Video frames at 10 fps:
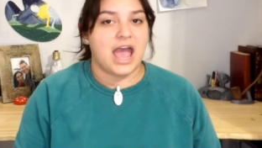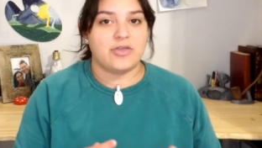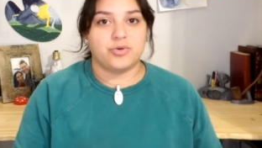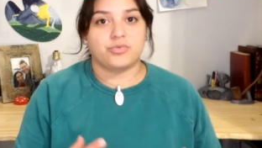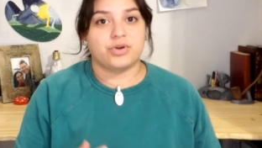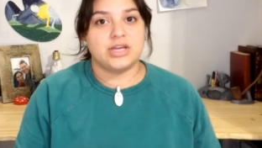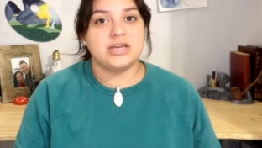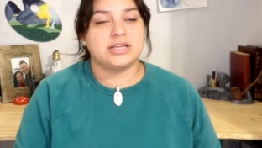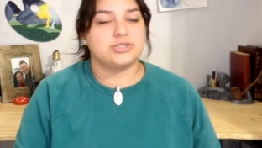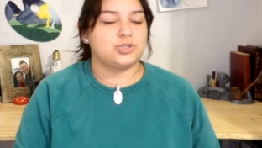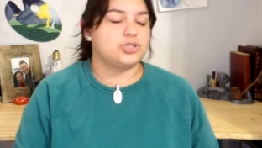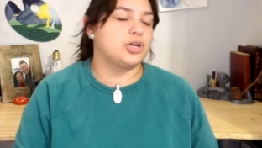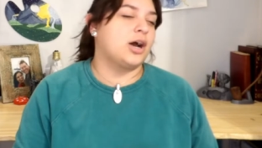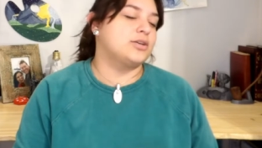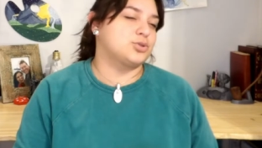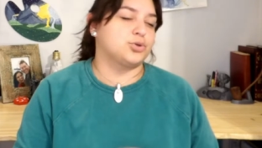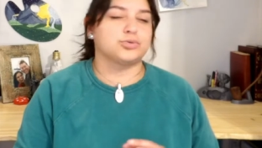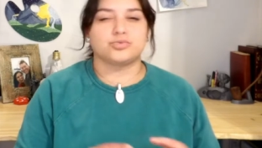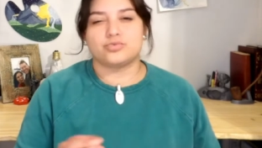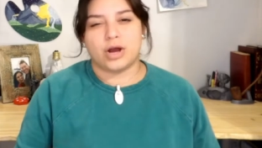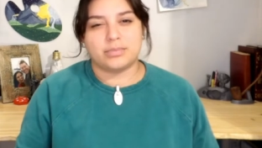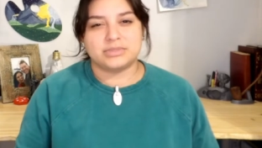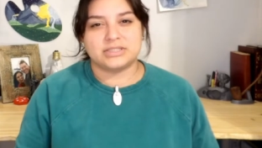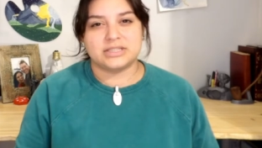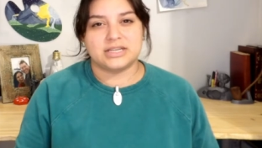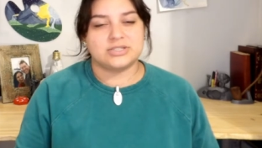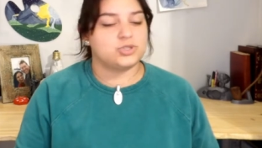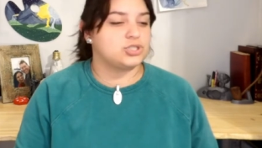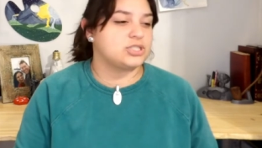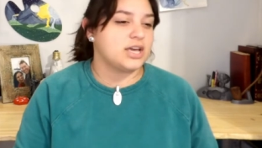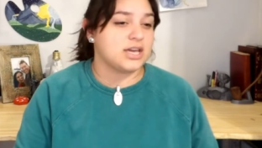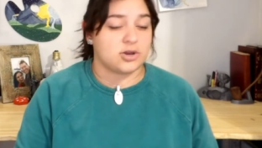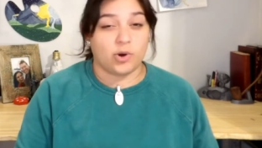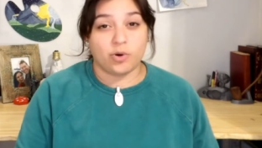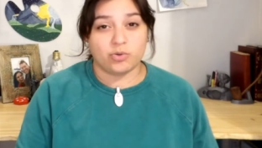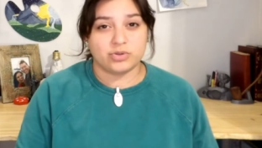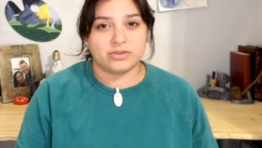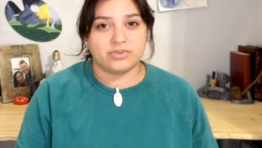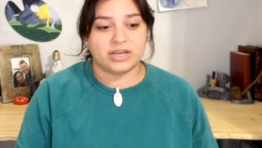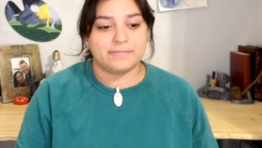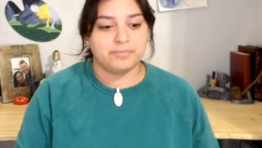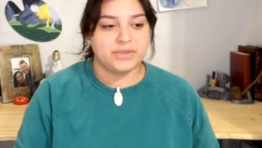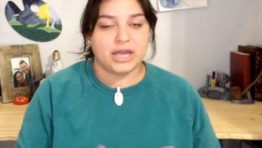And the ring is just corrupting this, just taking hold of it.